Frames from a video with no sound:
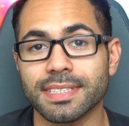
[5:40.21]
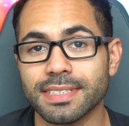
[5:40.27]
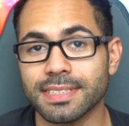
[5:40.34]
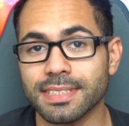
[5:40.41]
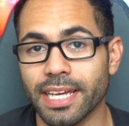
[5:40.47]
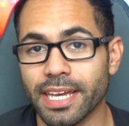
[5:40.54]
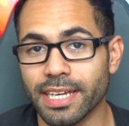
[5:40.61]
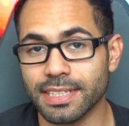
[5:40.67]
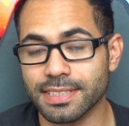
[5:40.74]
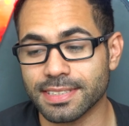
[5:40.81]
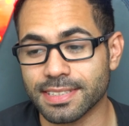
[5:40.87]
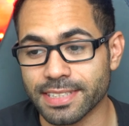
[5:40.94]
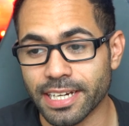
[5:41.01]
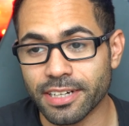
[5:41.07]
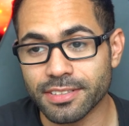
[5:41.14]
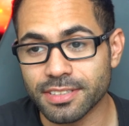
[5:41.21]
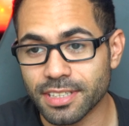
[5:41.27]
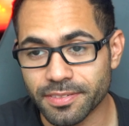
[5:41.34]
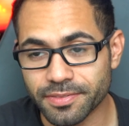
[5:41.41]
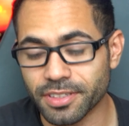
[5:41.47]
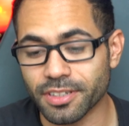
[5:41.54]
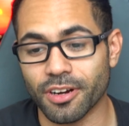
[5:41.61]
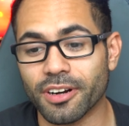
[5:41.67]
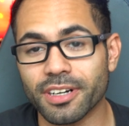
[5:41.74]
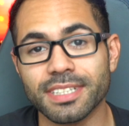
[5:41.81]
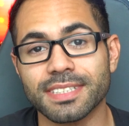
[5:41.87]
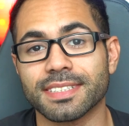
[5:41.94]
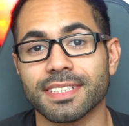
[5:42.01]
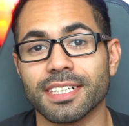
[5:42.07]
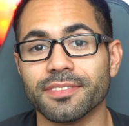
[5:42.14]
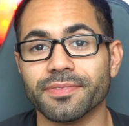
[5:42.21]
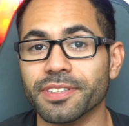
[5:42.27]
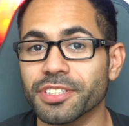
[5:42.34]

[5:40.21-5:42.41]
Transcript: the sound of the car itself